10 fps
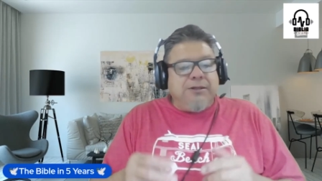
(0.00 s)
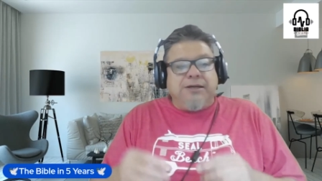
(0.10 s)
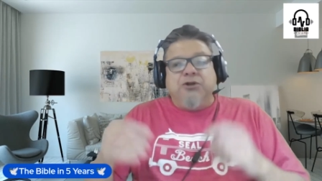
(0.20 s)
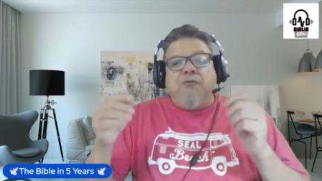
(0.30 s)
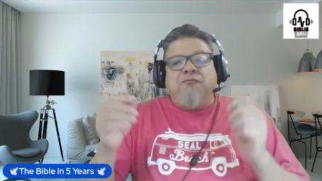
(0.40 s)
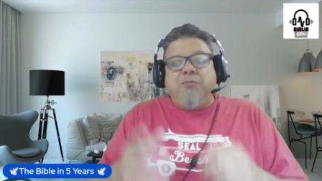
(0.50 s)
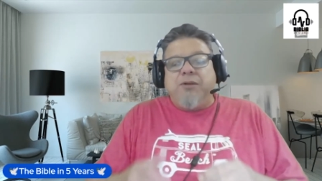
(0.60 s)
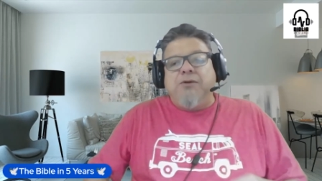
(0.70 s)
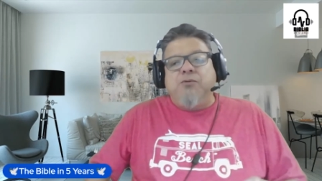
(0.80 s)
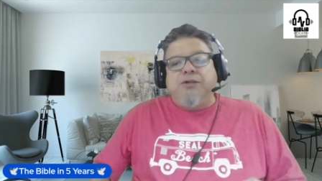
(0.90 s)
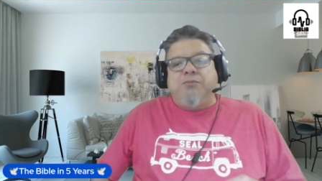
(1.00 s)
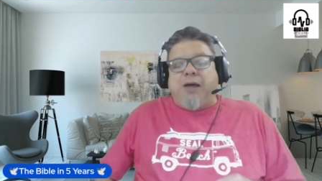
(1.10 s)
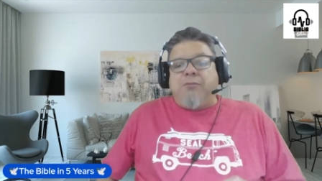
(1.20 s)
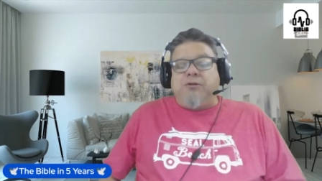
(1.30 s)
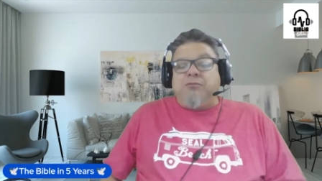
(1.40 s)
They're not familiar with the
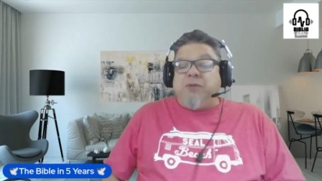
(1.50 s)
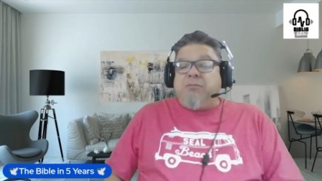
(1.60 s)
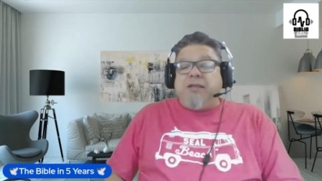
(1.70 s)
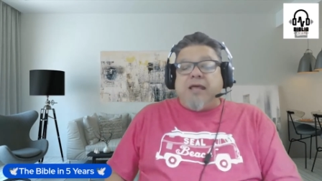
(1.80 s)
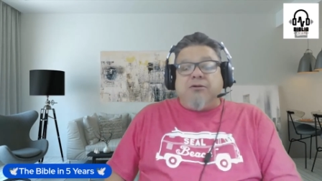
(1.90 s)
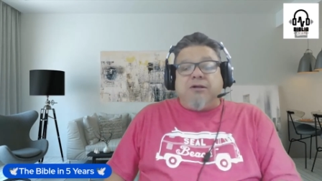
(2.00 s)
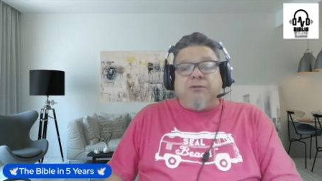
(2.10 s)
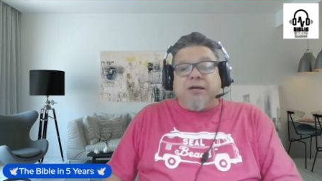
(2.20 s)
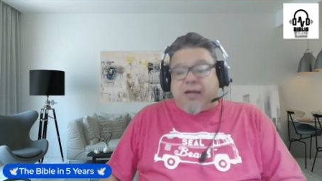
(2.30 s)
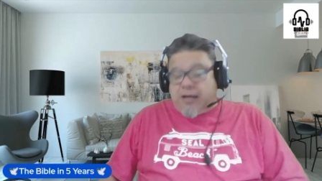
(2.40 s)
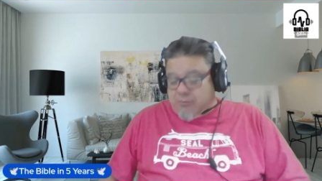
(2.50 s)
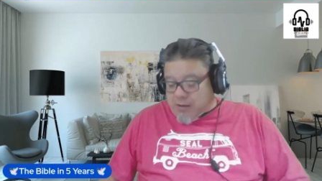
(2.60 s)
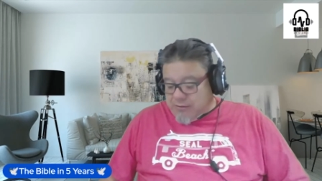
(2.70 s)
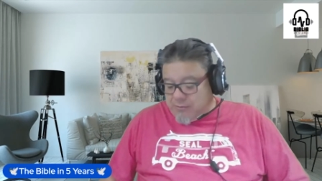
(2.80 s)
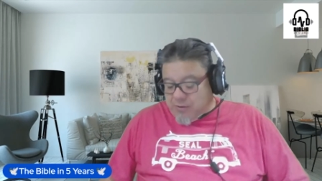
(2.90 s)
Bible. Maybe they don't even care
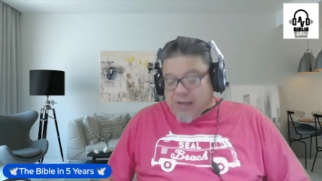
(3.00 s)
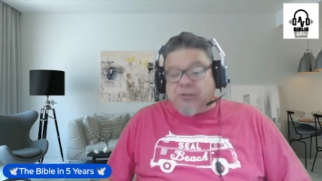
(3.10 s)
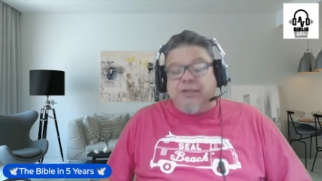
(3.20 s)
about the Bible,